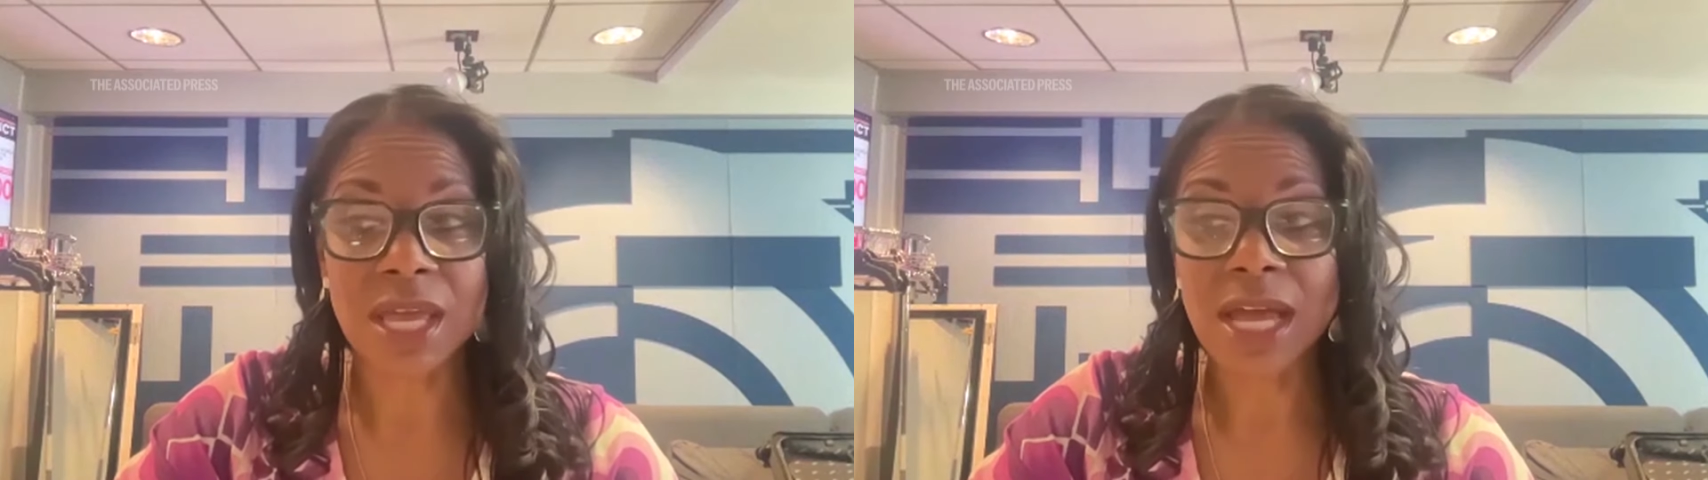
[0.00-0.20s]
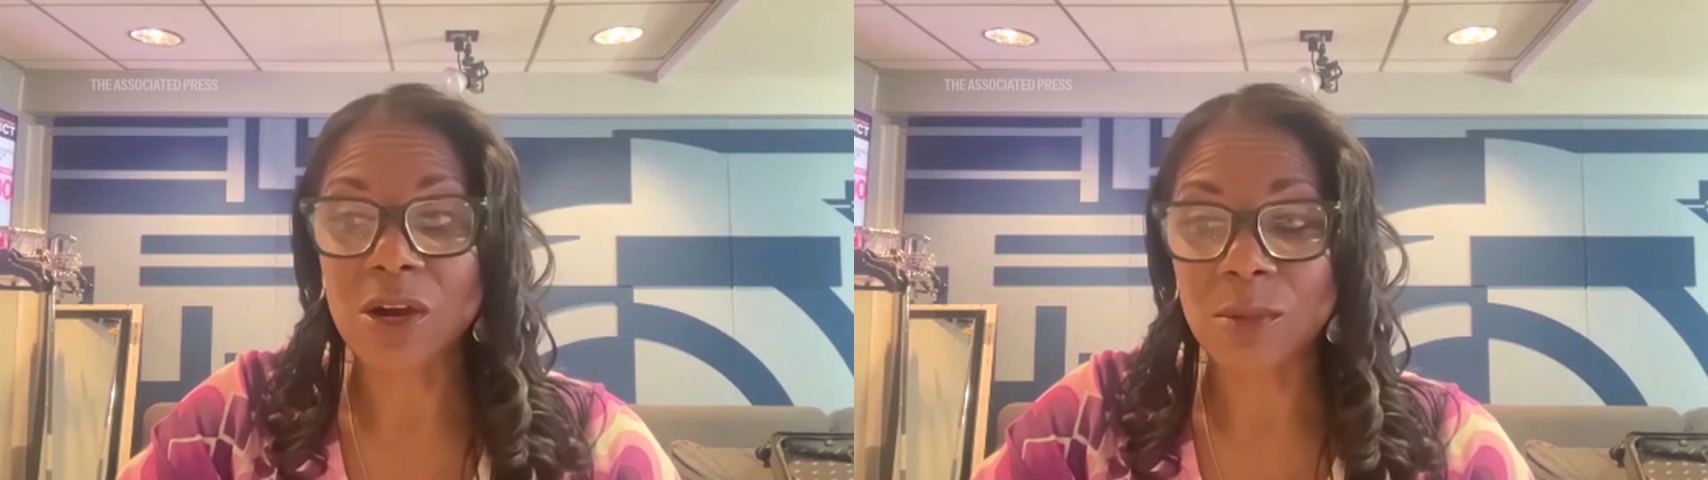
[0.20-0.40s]

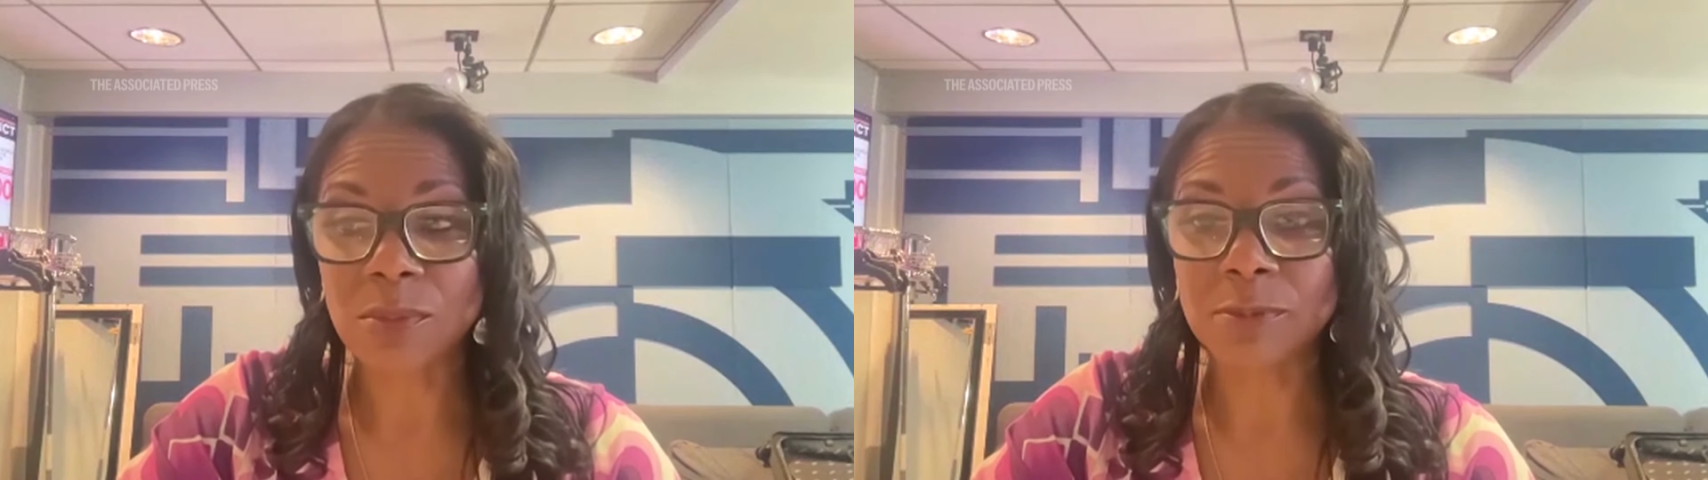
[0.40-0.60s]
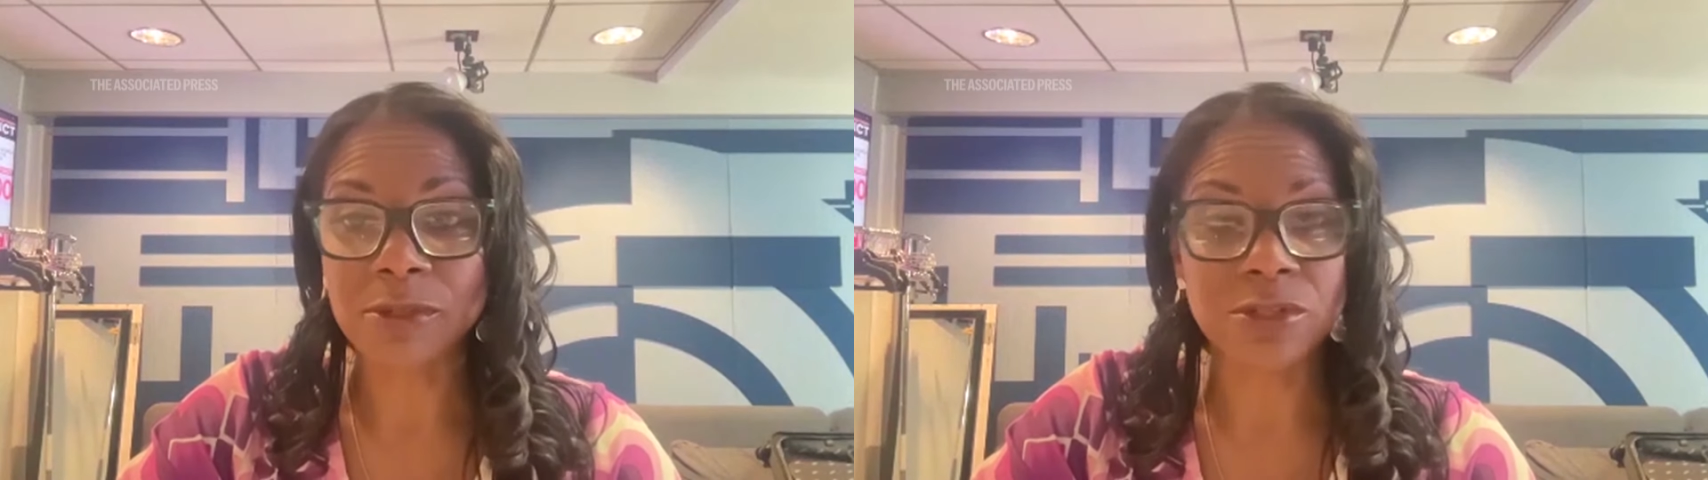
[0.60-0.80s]
how
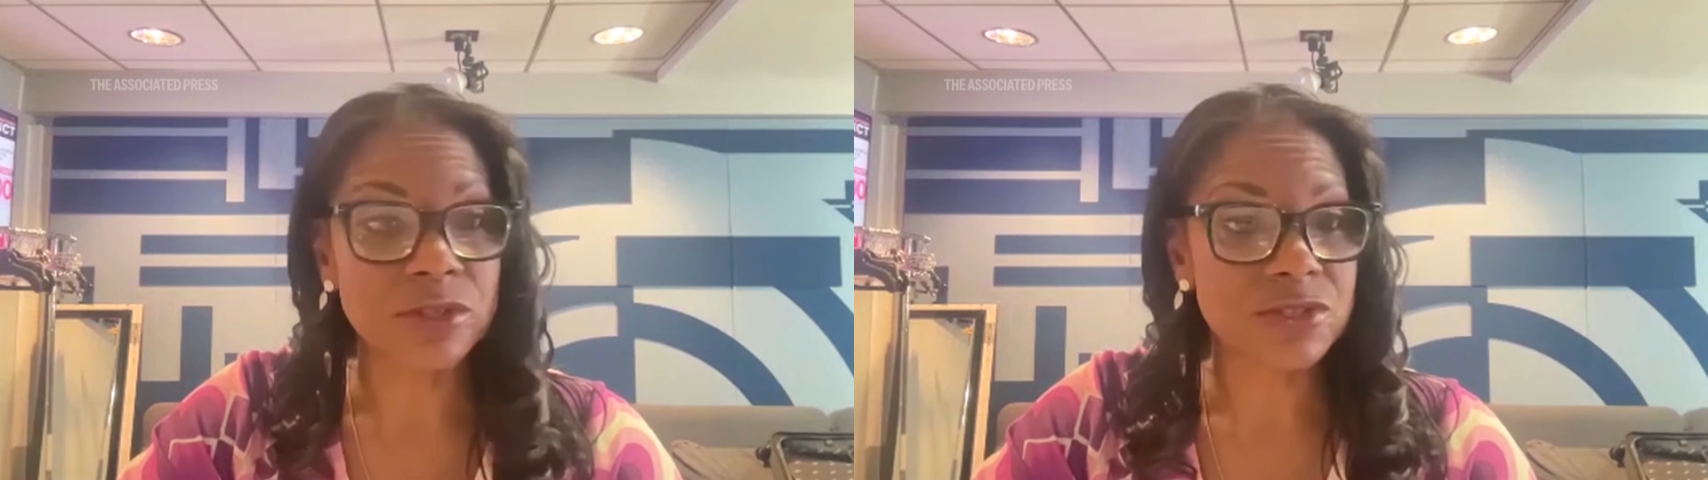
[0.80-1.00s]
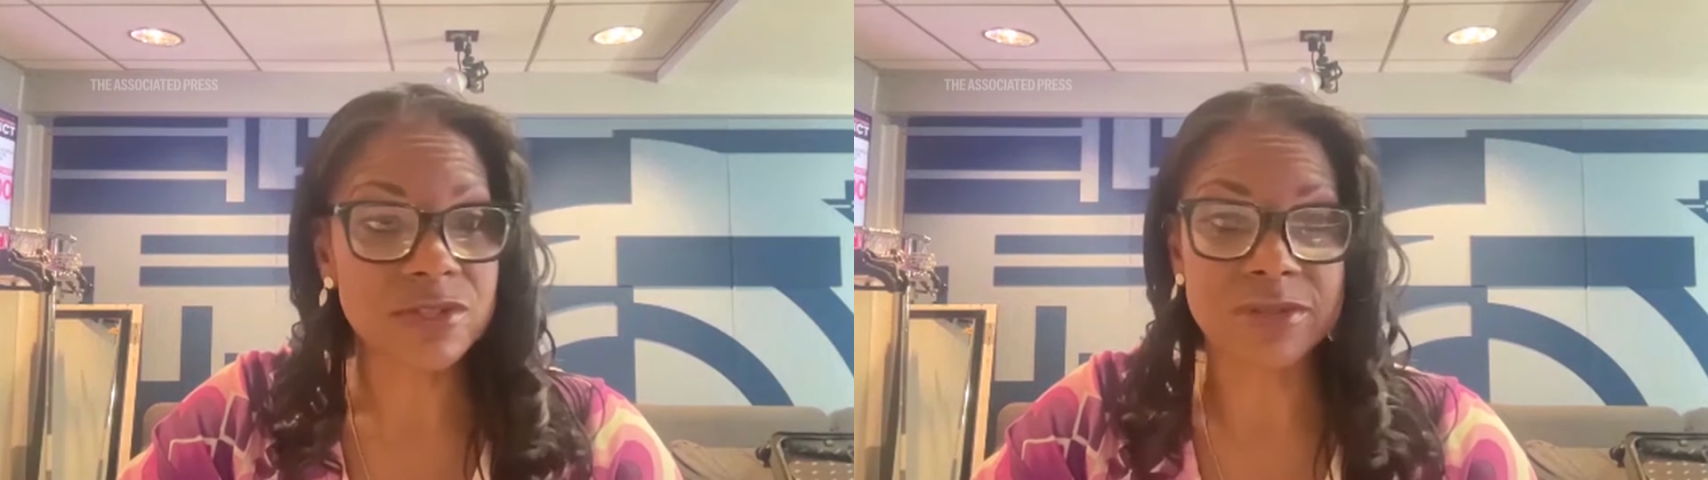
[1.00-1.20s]
Barbara
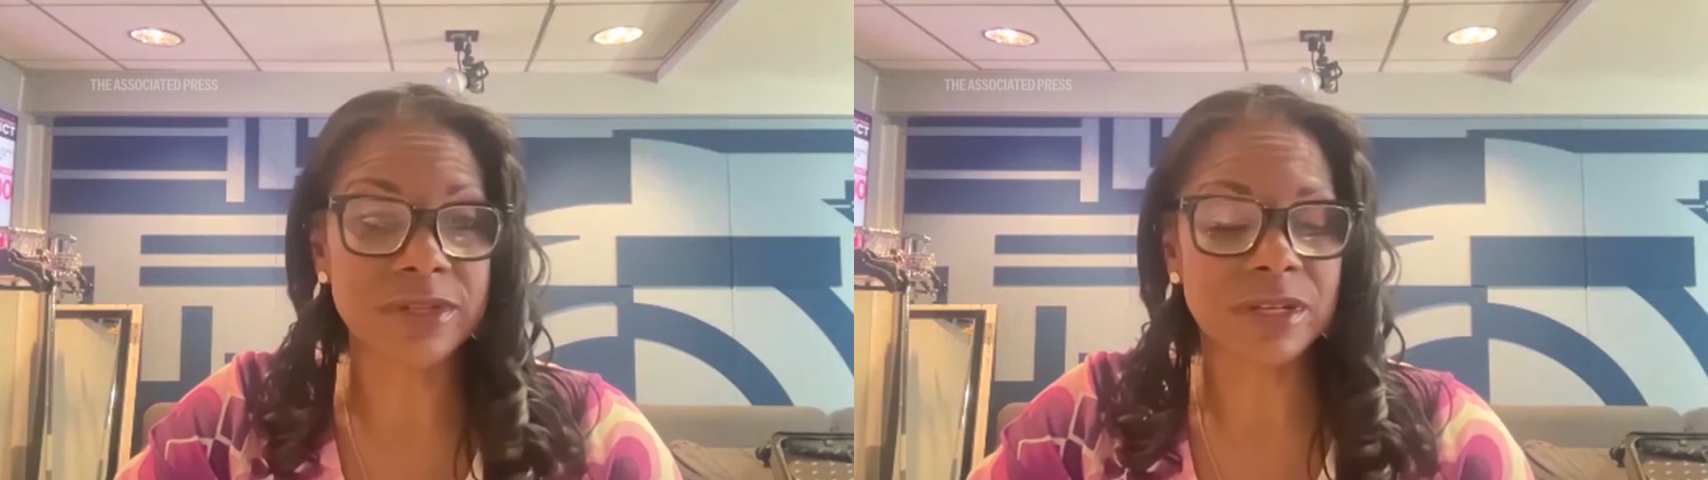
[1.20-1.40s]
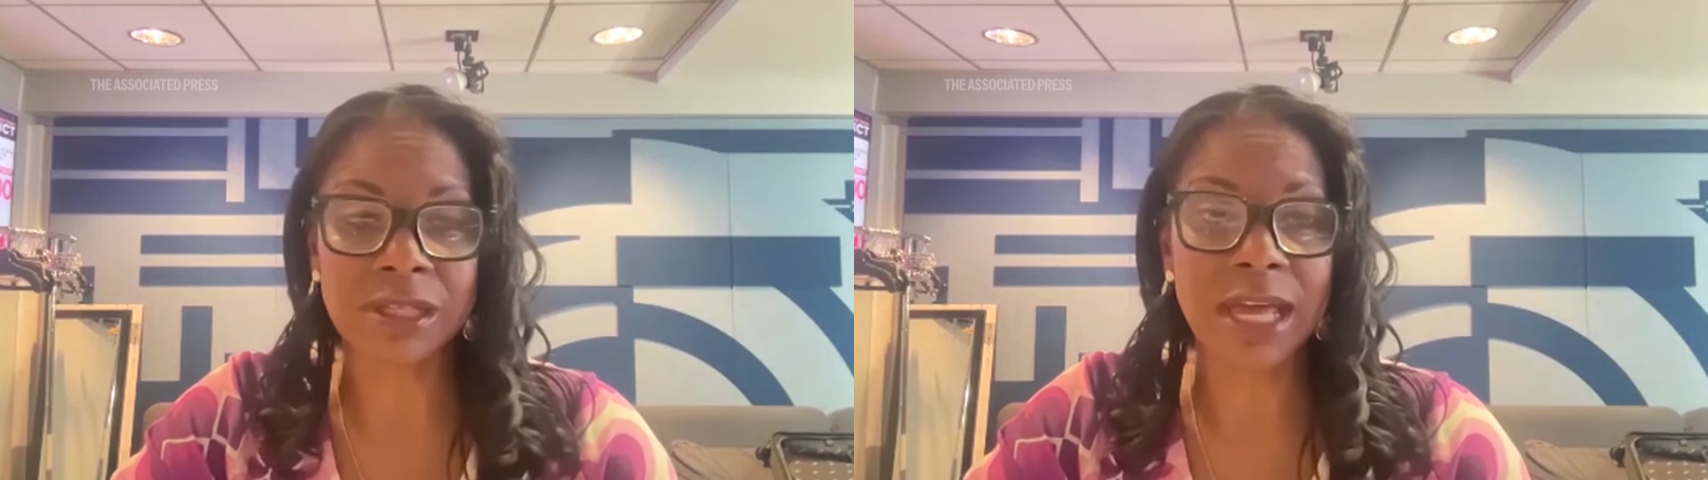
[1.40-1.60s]
Cook just
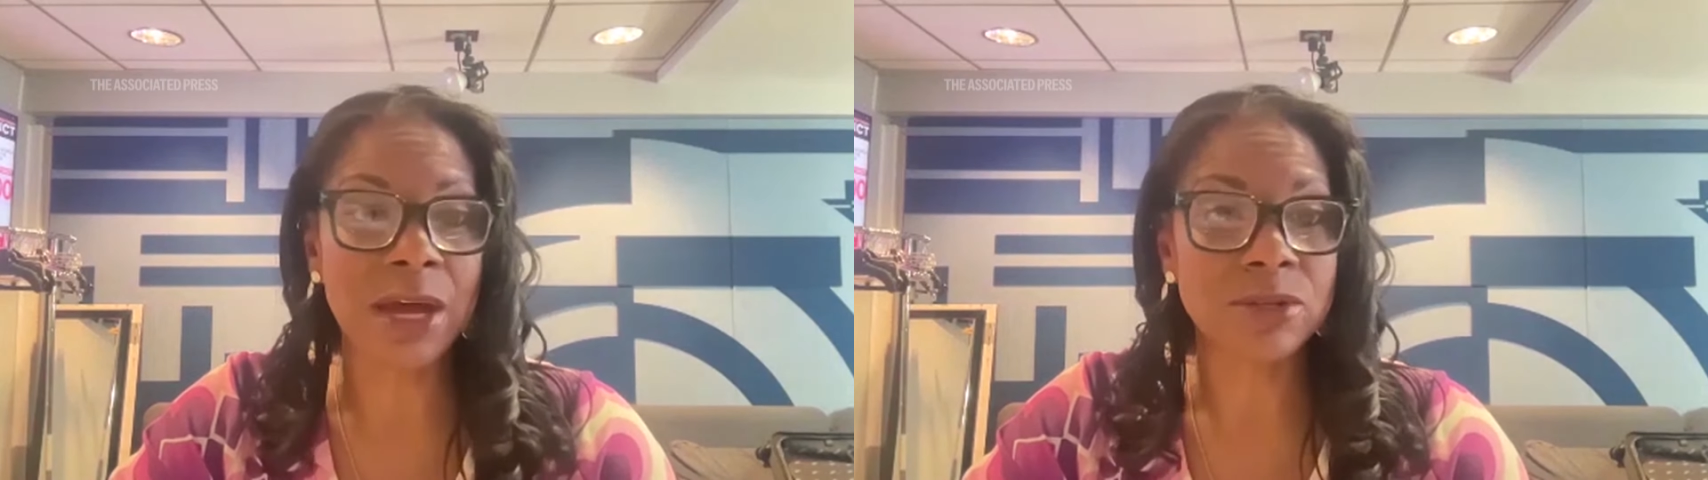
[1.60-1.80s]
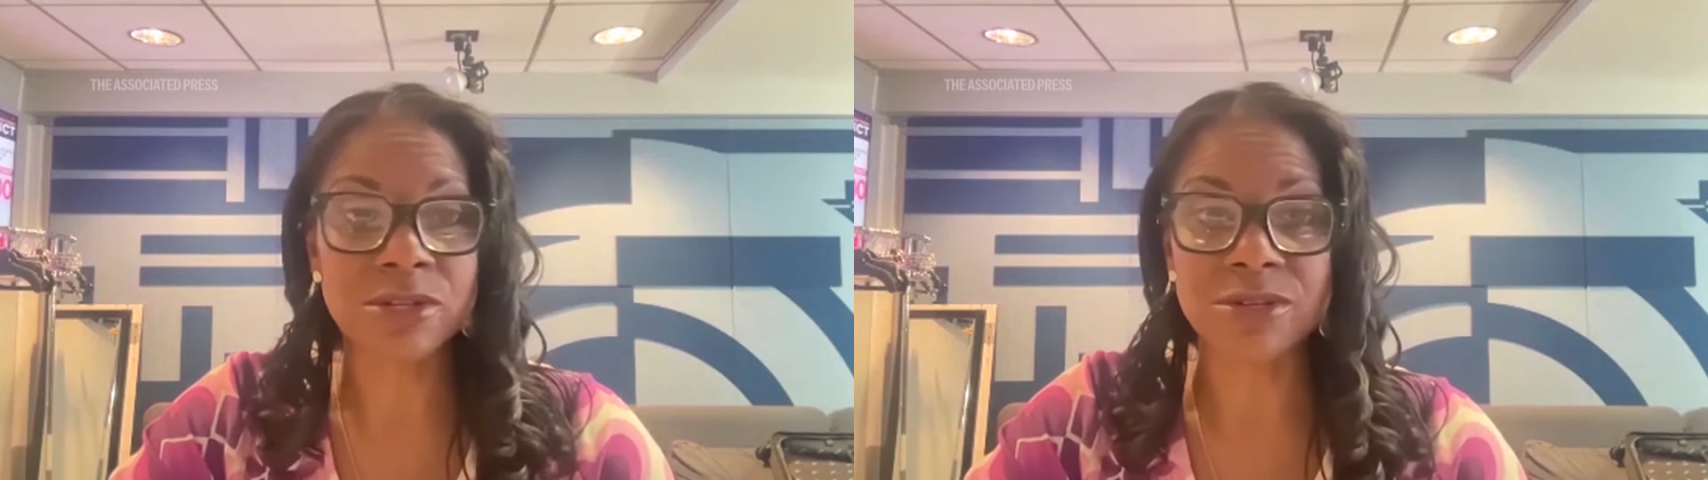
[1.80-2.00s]

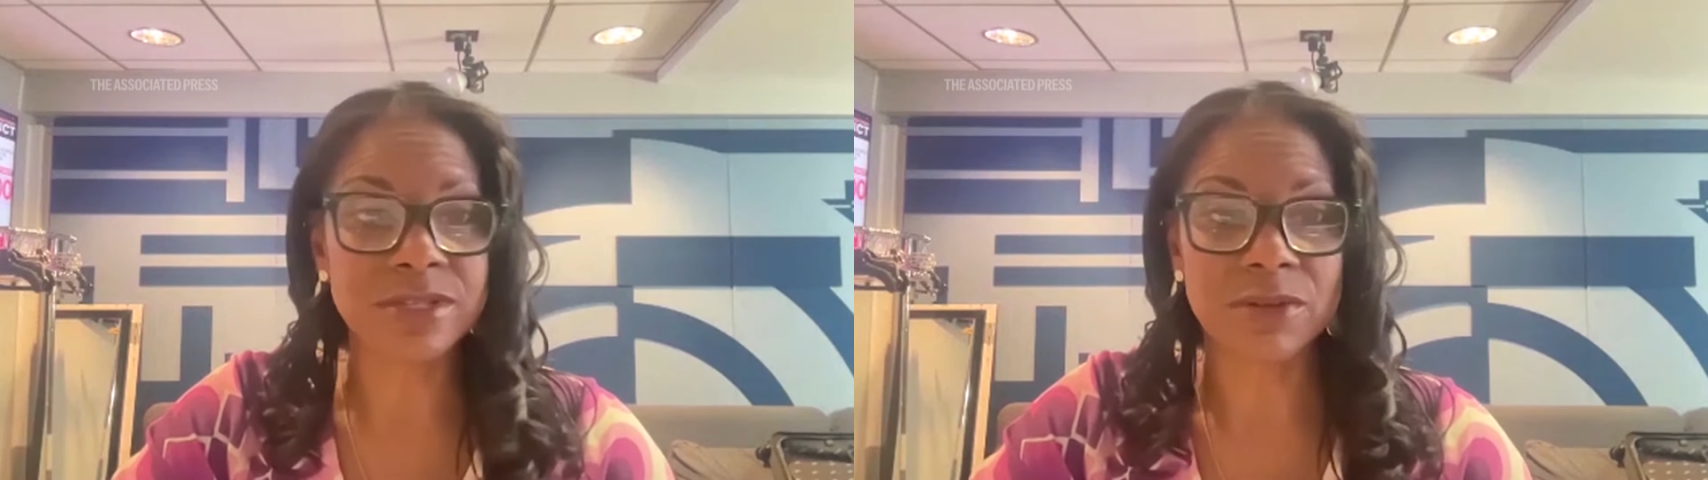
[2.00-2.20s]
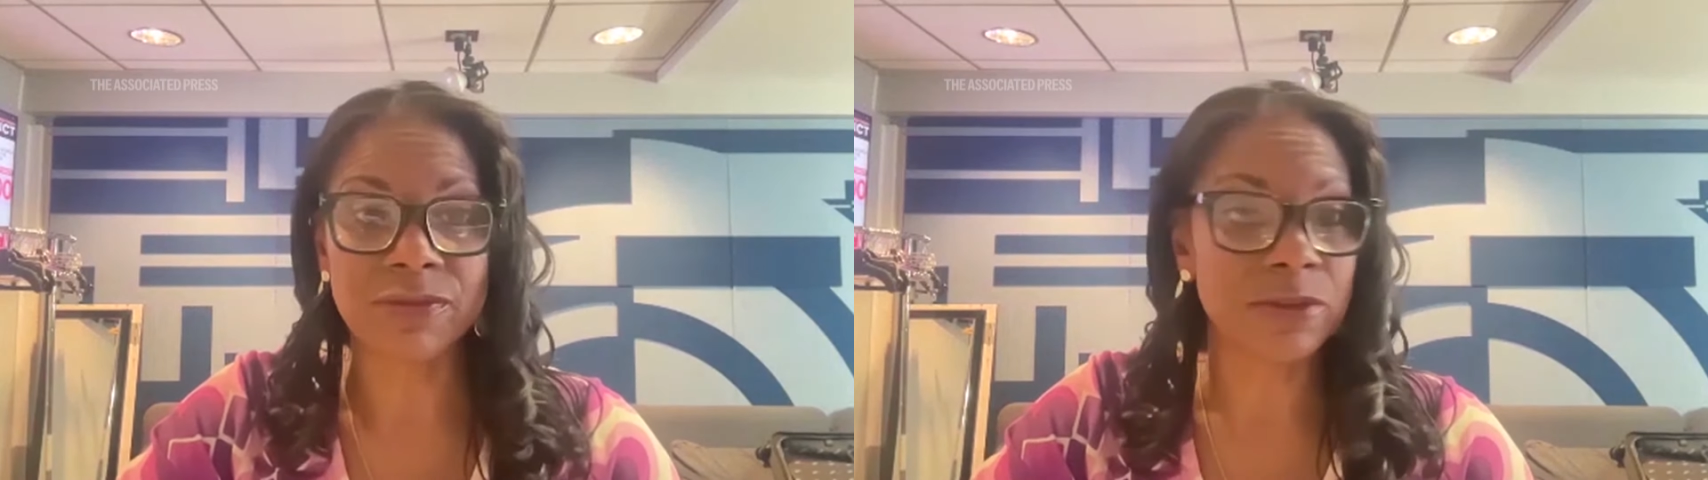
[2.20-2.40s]
allowed herself the